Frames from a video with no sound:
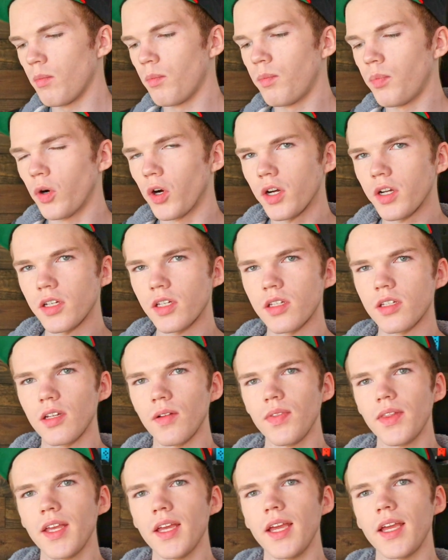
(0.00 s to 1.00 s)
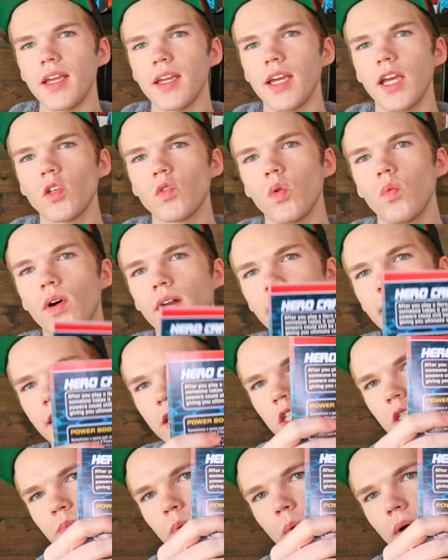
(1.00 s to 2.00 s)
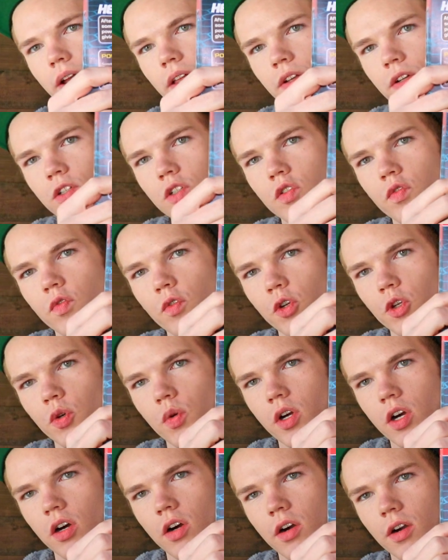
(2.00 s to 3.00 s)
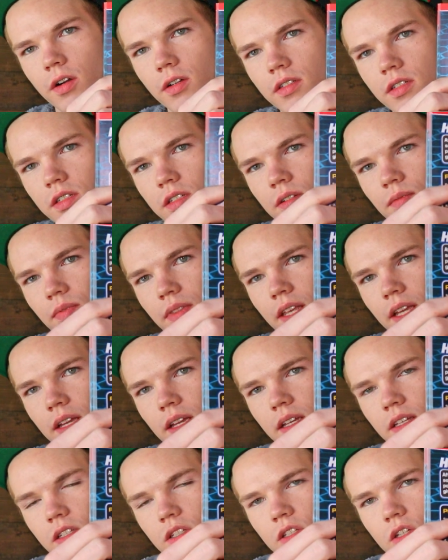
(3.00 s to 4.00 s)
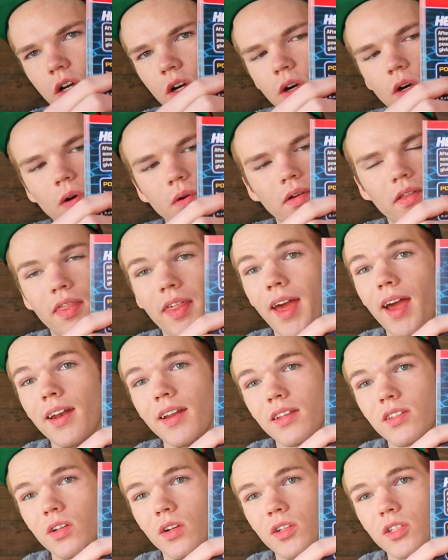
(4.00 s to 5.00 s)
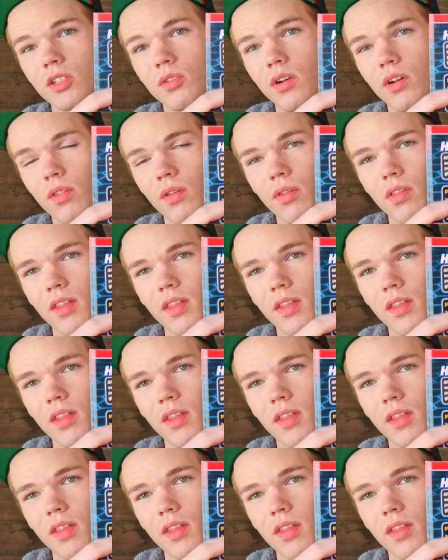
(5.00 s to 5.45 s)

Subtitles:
books in case we want to get spoilers for new cards. So that is also another